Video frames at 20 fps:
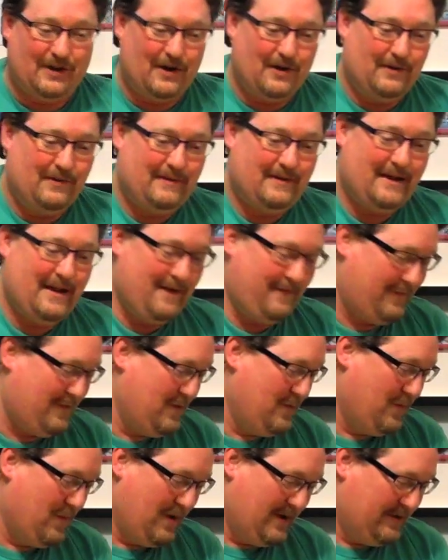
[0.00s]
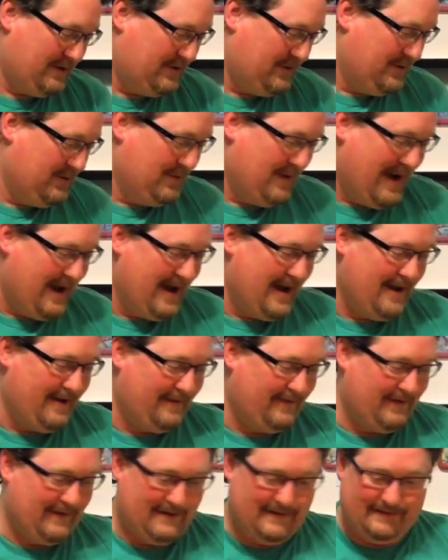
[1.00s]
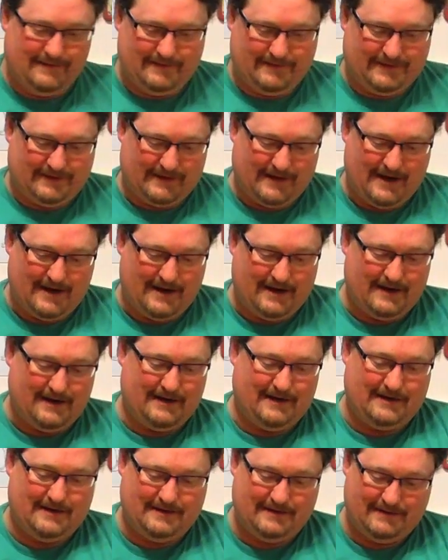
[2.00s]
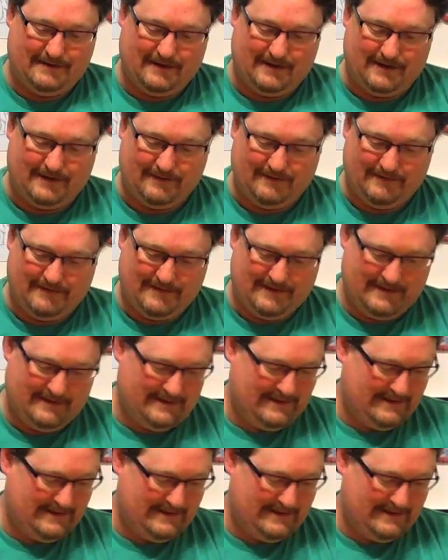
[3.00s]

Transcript: So if you want to have, say, you know,